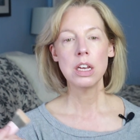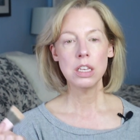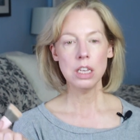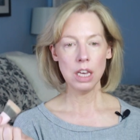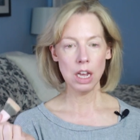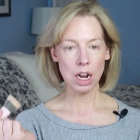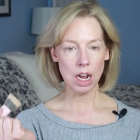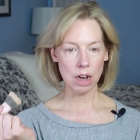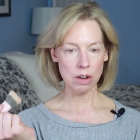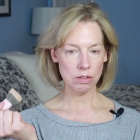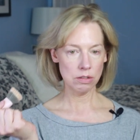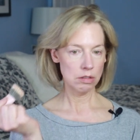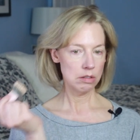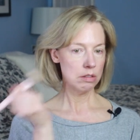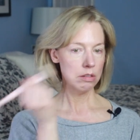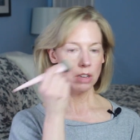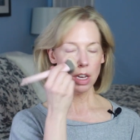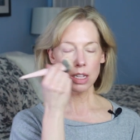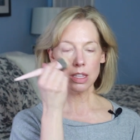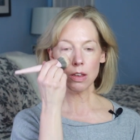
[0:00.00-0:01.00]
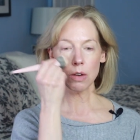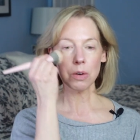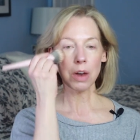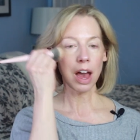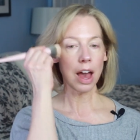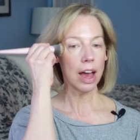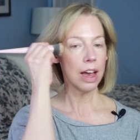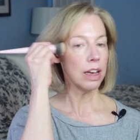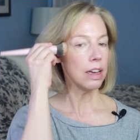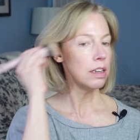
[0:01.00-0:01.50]
you know, it's
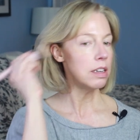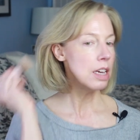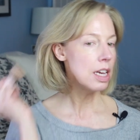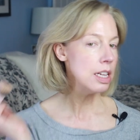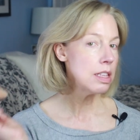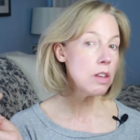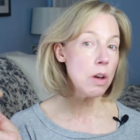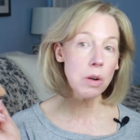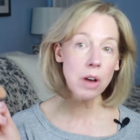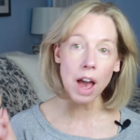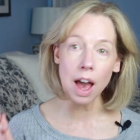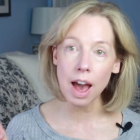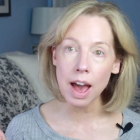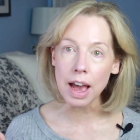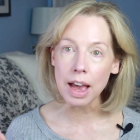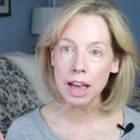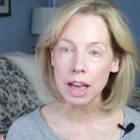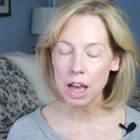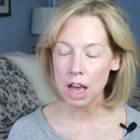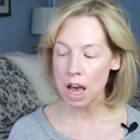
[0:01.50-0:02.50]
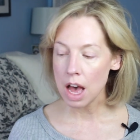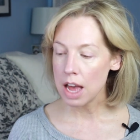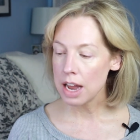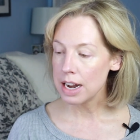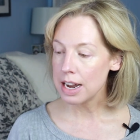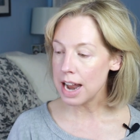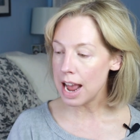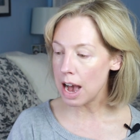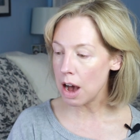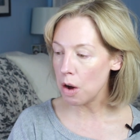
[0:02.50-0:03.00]
okay. It's okay.
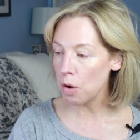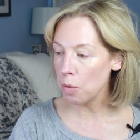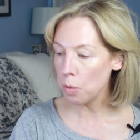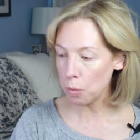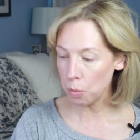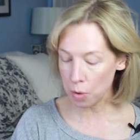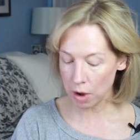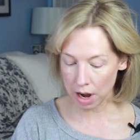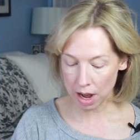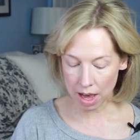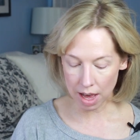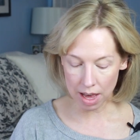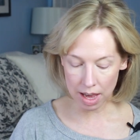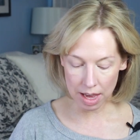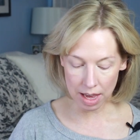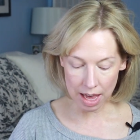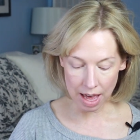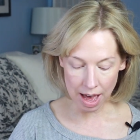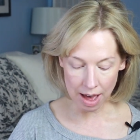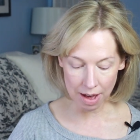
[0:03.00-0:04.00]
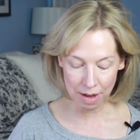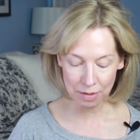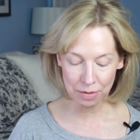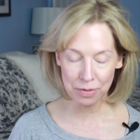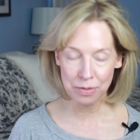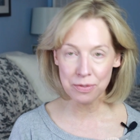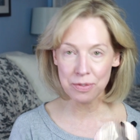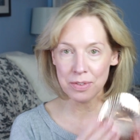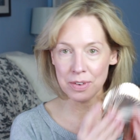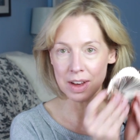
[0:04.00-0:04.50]
Now, what I
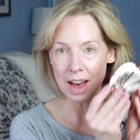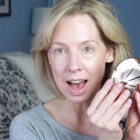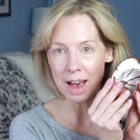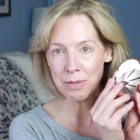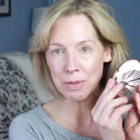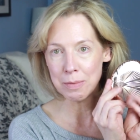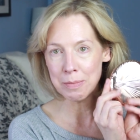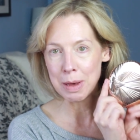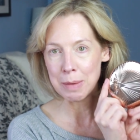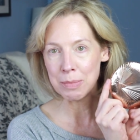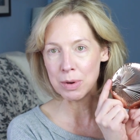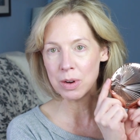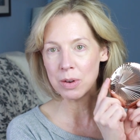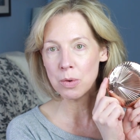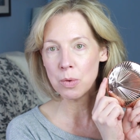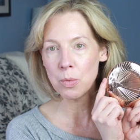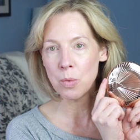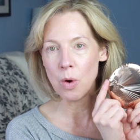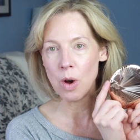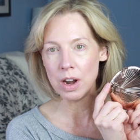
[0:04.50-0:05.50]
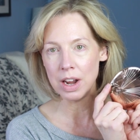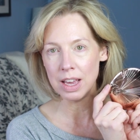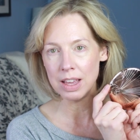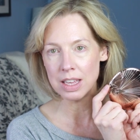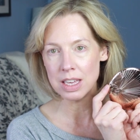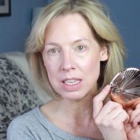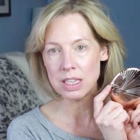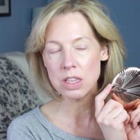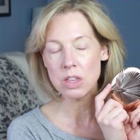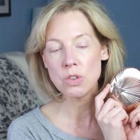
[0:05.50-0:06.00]
have I remember wanting
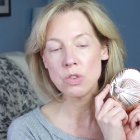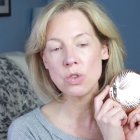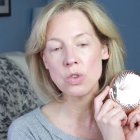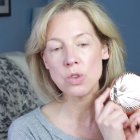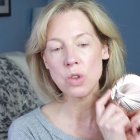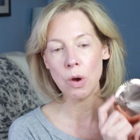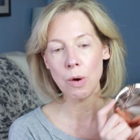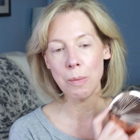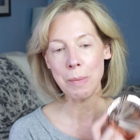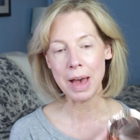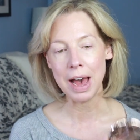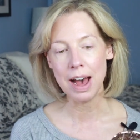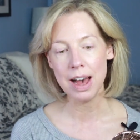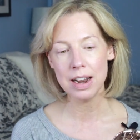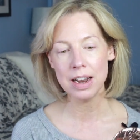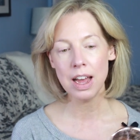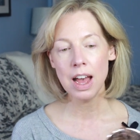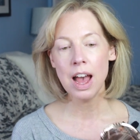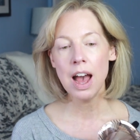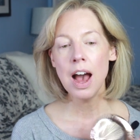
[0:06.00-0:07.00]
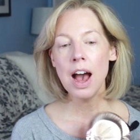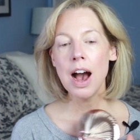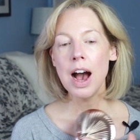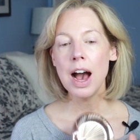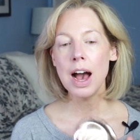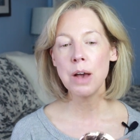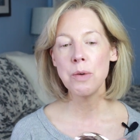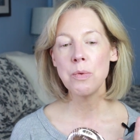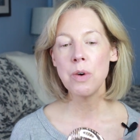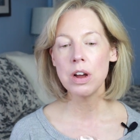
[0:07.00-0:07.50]
this so bad.
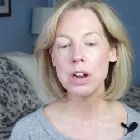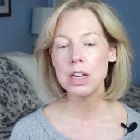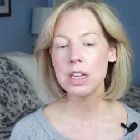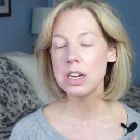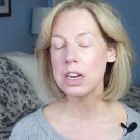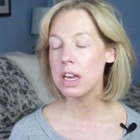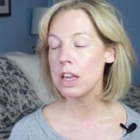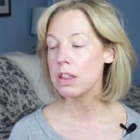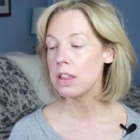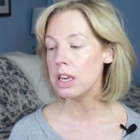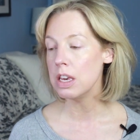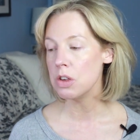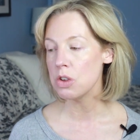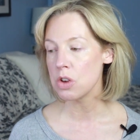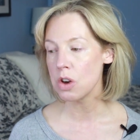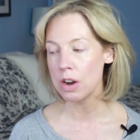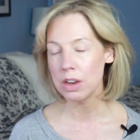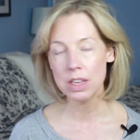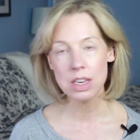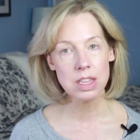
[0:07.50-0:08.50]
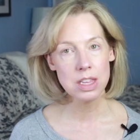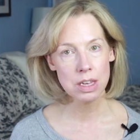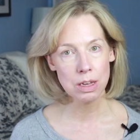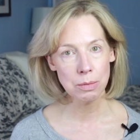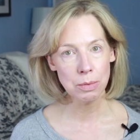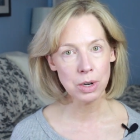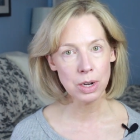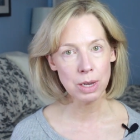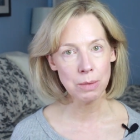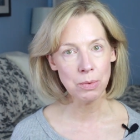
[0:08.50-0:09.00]
I wanted the Charlotte
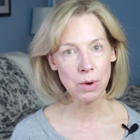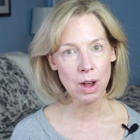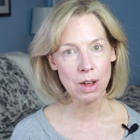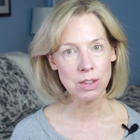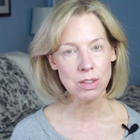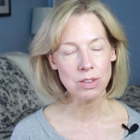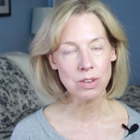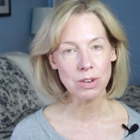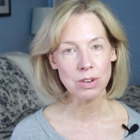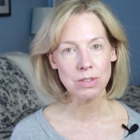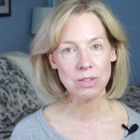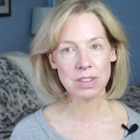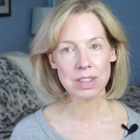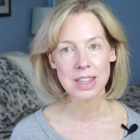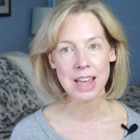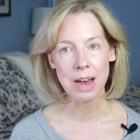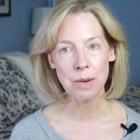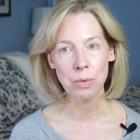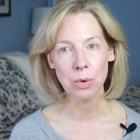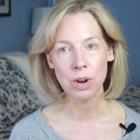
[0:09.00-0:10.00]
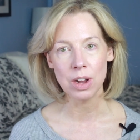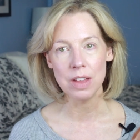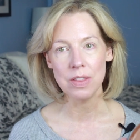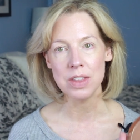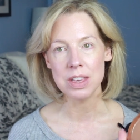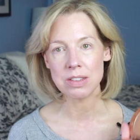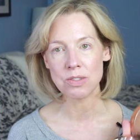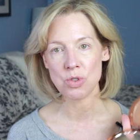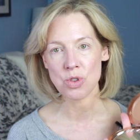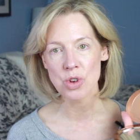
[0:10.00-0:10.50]
Tilbury bronzers that were
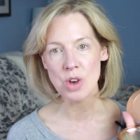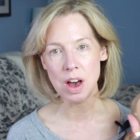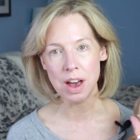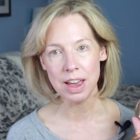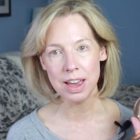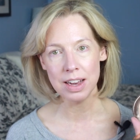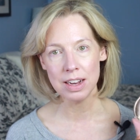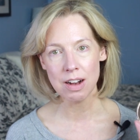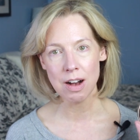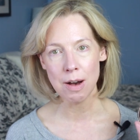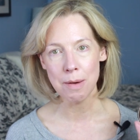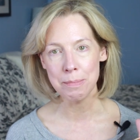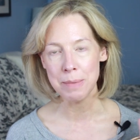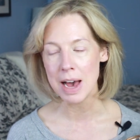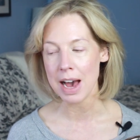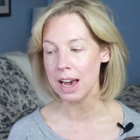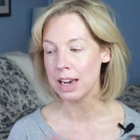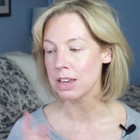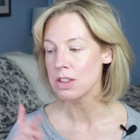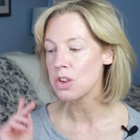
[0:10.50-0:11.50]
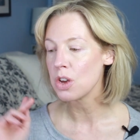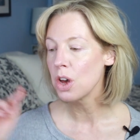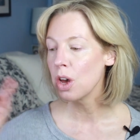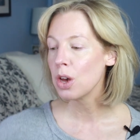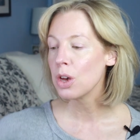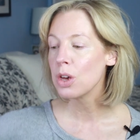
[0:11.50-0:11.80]
in this giant compact